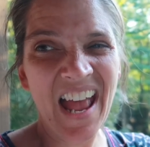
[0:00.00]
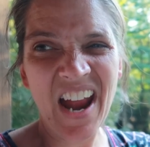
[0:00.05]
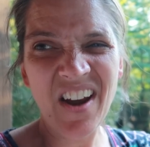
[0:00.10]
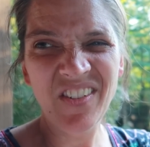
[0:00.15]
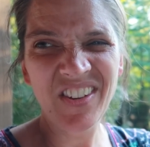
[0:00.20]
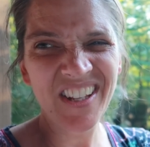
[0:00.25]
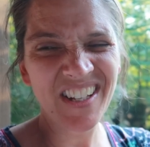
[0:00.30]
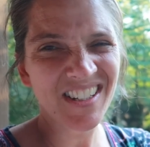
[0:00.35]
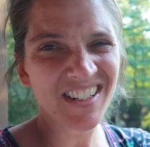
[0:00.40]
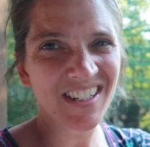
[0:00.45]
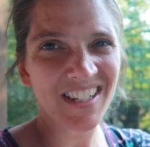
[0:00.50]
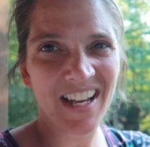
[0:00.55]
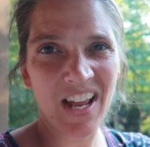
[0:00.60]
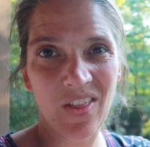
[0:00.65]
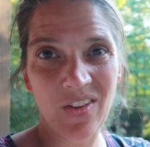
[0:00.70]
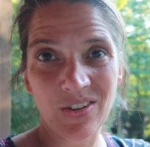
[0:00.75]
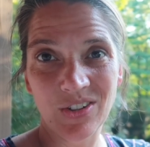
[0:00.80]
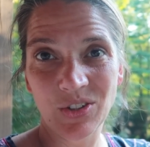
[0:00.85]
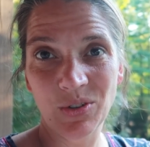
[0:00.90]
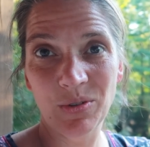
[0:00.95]
Everything's
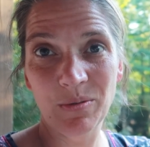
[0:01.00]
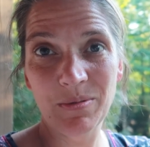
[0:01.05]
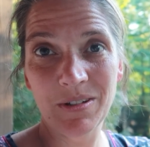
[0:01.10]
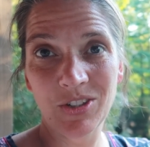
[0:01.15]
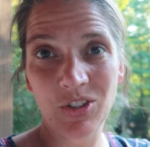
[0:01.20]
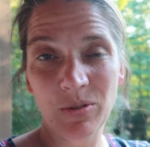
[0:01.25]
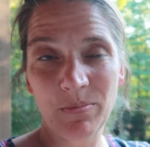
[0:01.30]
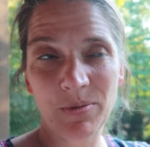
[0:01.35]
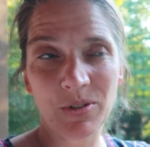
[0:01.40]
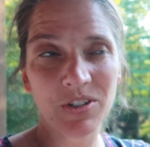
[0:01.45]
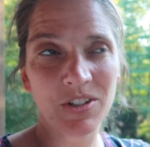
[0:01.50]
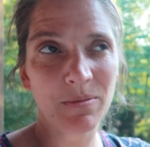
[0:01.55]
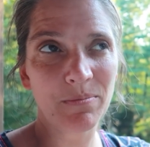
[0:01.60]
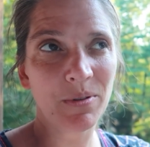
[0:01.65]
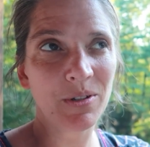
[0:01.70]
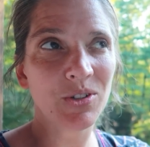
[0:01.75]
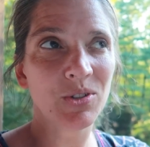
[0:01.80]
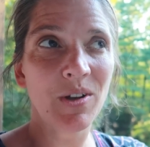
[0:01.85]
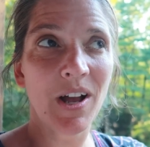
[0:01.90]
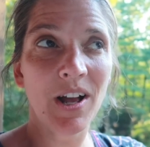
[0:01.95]
together, so it'll be super
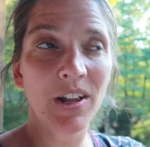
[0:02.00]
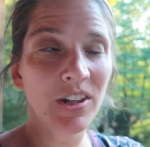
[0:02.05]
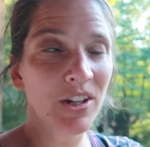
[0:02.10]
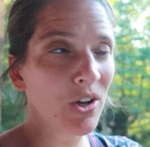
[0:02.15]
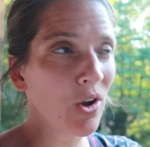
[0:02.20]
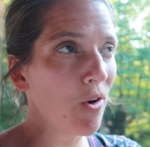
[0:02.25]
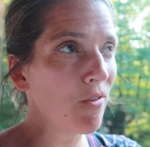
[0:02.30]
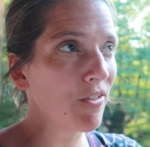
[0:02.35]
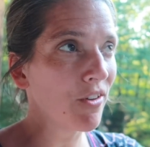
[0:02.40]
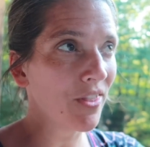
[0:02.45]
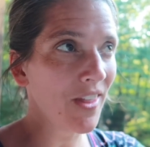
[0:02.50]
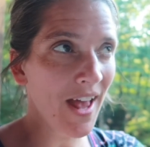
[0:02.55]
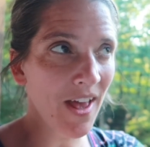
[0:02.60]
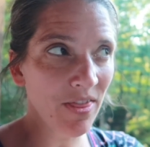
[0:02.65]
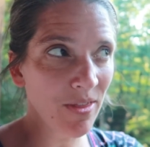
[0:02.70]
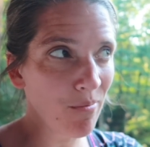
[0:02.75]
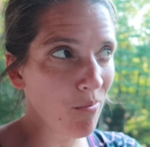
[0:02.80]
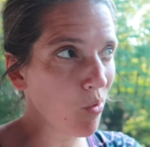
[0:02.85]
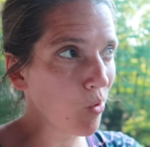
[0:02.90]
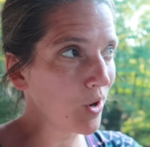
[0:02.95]
simple. So I'll look over that
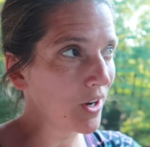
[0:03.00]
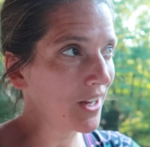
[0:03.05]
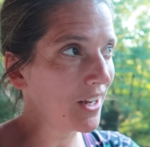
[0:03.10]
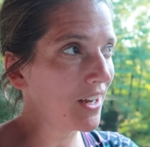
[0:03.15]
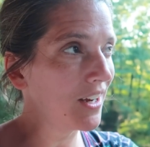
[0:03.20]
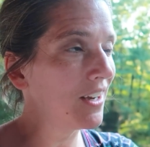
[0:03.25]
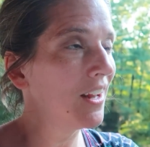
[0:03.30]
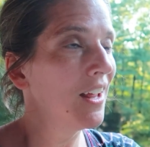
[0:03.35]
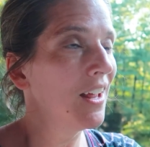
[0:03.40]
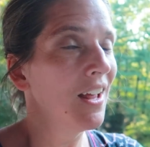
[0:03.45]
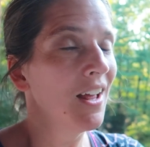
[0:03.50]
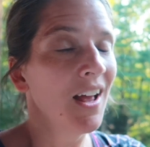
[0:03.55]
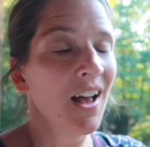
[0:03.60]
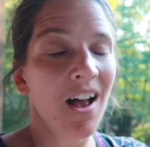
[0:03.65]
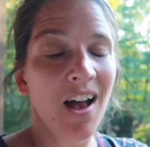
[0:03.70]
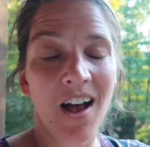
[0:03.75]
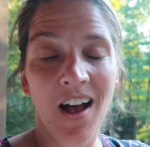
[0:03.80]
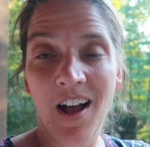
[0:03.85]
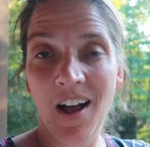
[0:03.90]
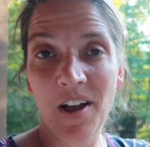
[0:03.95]
in the morning,
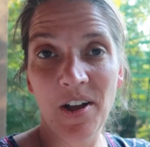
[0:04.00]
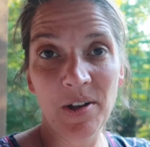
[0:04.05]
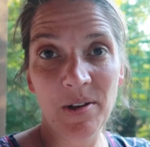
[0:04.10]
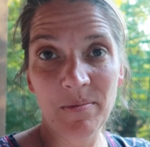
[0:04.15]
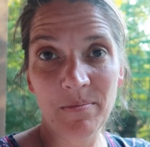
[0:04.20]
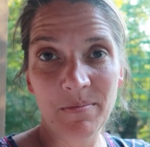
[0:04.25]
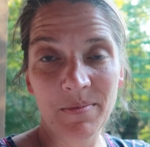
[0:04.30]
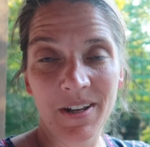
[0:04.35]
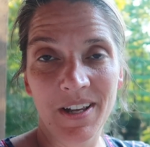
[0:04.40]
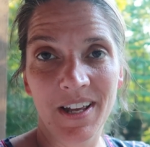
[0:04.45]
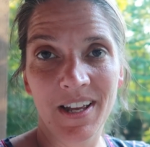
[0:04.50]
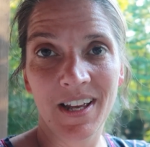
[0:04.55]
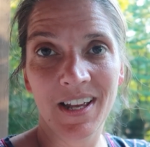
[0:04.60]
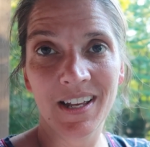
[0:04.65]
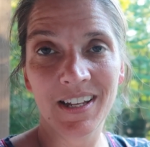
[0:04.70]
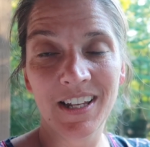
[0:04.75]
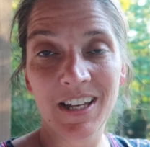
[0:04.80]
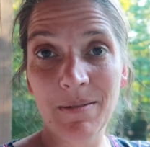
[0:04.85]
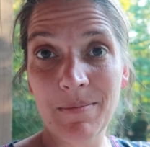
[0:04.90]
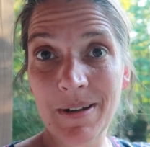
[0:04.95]
um,
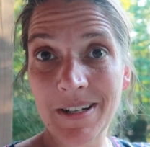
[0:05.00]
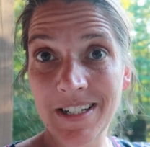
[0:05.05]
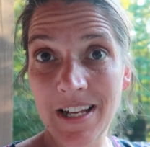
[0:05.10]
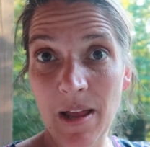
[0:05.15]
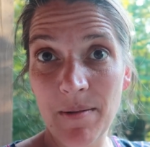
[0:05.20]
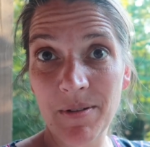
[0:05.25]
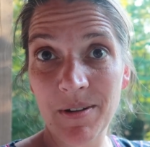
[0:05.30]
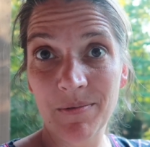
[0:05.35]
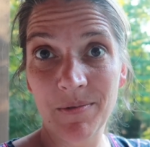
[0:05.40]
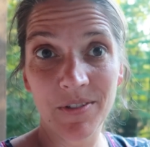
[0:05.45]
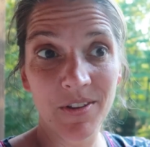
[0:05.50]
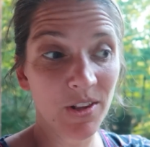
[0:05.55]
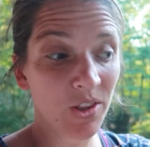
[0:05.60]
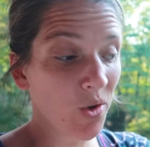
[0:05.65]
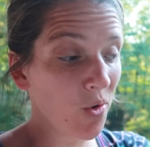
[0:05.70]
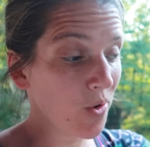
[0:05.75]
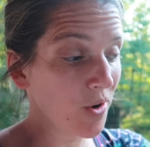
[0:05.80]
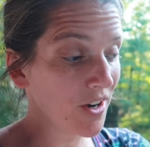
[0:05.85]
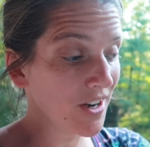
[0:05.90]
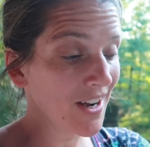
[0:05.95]
get my time in with the
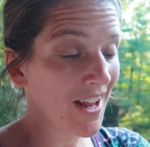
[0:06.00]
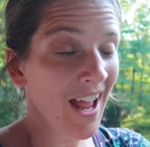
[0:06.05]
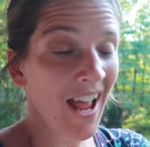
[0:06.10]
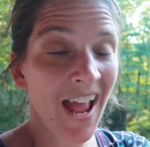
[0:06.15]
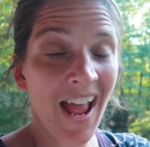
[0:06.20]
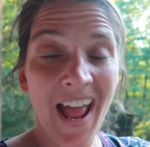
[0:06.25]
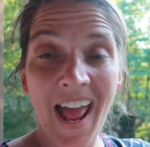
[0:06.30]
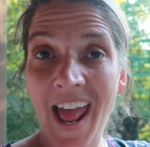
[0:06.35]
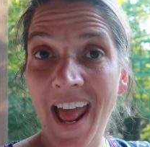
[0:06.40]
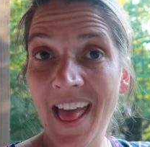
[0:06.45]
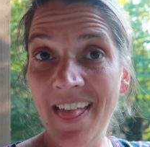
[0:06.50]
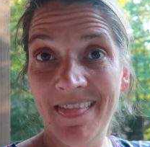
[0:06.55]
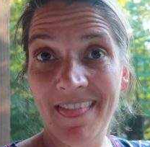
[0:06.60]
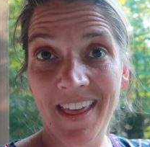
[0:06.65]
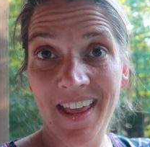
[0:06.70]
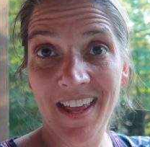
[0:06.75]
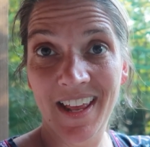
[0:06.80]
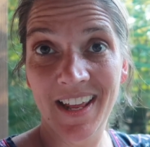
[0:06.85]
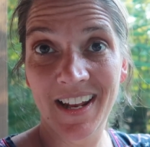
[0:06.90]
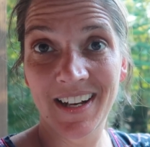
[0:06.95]
Lord, and
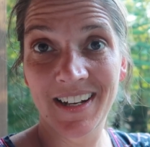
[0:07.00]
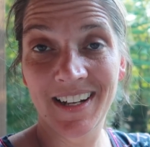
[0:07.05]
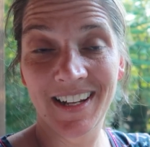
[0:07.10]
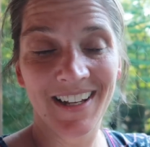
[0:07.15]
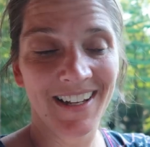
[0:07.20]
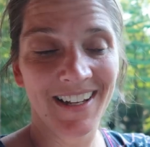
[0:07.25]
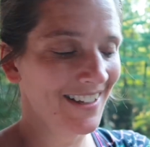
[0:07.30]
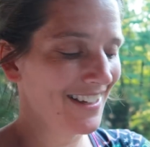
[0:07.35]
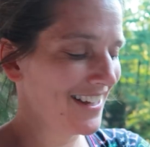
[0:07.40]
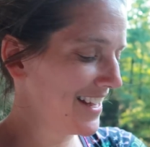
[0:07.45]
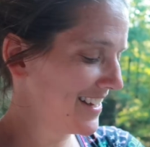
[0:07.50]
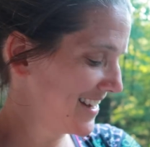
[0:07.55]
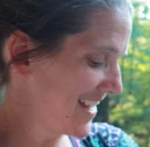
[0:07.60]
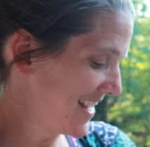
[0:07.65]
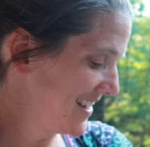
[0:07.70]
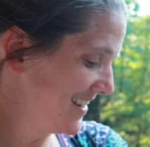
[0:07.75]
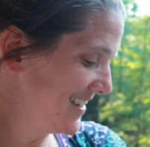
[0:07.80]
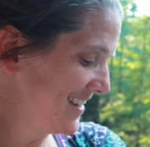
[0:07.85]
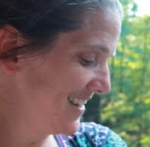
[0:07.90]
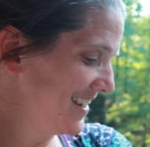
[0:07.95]
then, yes,
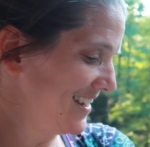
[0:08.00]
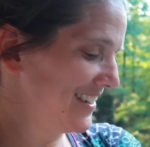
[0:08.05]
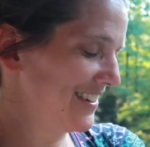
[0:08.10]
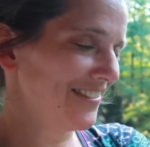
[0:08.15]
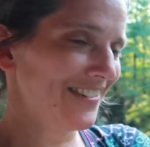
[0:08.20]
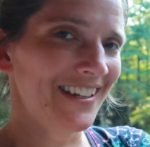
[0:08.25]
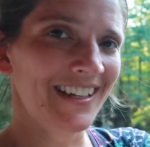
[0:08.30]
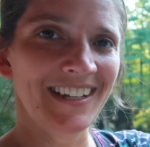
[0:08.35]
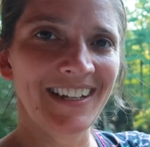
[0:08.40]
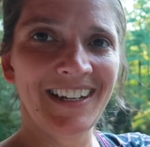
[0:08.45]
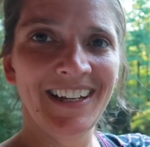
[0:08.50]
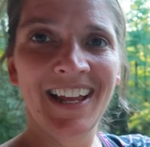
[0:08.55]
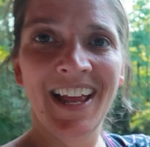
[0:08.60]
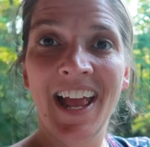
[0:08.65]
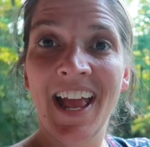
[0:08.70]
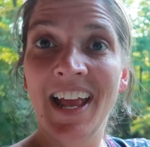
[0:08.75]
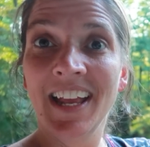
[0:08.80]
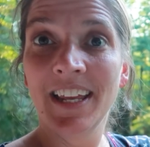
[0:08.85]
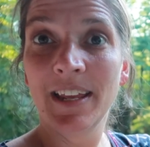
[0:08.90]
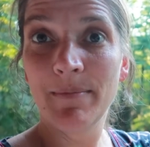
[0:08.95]
I see you, kitty,
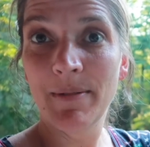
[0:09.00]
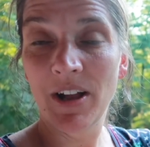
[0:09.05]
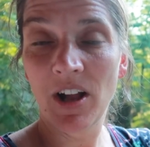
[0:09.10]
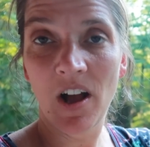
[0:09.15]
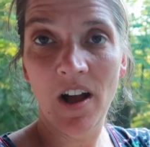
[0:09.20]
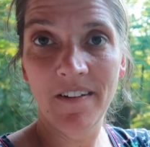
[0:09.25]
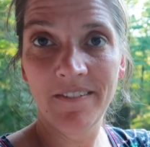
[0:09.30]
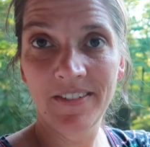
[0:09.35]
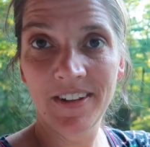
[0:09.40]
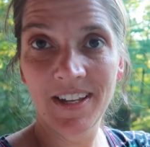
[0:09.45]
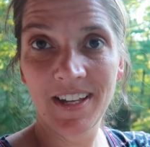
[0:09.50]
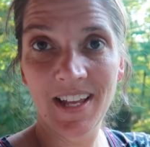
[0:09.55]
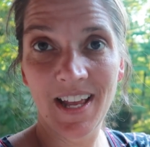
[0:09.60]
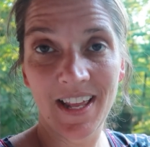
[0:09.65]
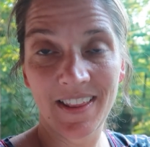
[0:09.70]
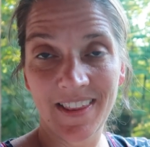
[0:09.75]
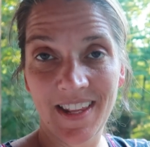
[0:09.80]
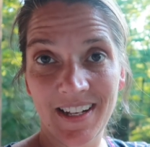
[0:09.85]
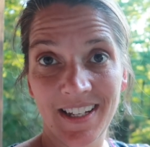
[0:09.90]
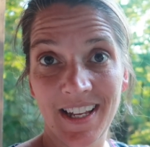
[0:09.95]
get my coffee,
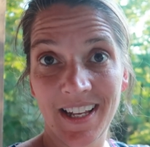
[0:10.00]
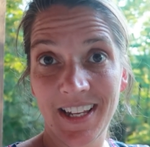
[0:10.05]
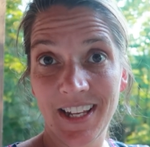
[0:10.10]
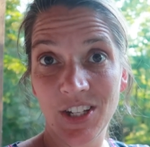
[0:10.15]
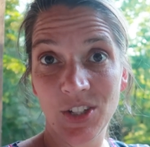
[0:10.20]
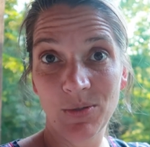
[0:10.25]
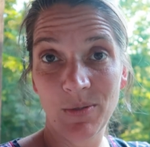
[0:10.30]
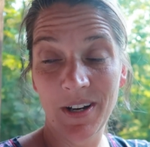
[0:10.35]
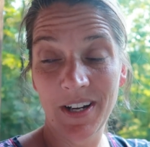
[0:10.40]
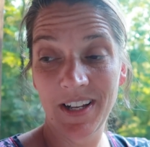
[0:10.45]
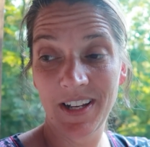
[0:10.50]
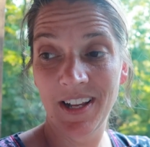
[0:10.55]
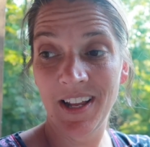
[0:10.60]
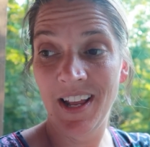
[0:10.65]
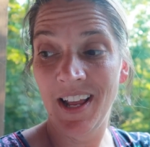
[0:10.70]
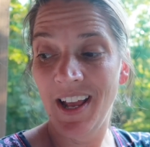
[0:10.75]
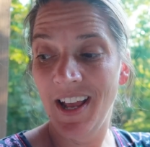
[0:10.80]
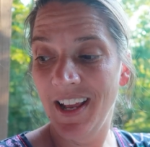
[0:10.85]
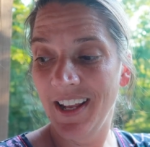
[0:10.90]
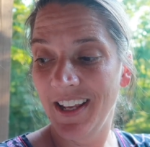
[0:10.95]
and then get kids ready,
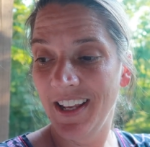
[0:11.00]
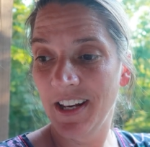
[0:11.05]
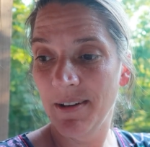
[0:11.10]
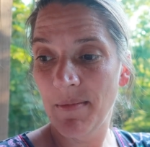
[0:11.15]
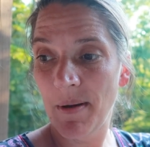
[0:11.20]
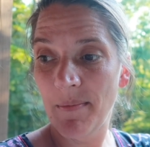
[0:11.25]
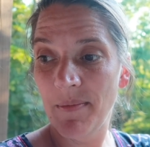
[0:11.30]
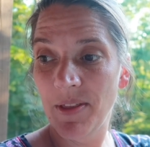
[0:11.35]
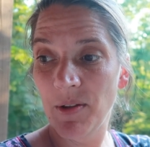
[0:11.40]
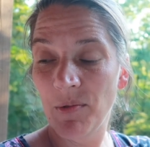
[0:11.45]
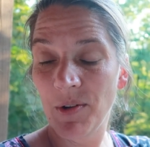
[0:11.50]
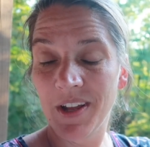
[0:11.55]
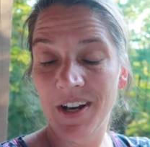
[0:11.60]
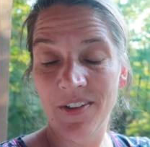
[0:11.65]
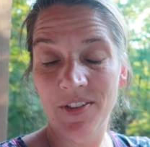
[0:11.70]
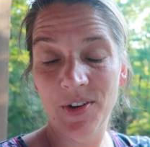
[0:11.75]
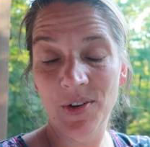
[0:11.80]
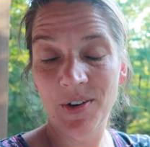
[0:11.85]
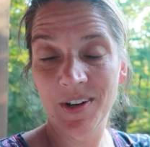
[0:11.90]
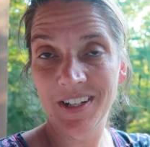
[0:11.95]
get them up, and then we'll get
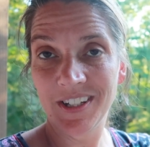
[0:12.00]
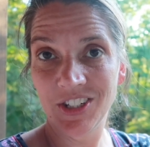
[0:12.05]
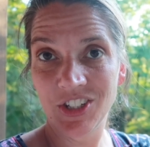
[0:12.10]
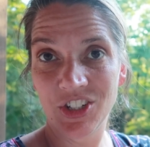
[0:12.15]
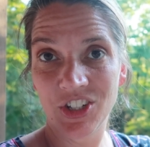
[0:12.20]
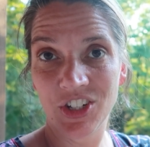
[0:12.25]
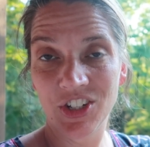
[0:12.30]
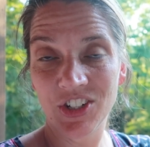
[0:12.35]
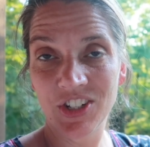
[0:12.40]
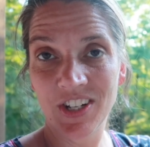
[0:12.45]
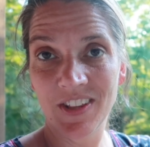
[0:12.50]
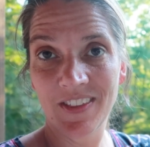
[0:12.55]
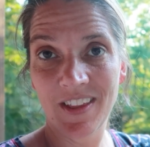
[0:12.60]
out the door and get to church.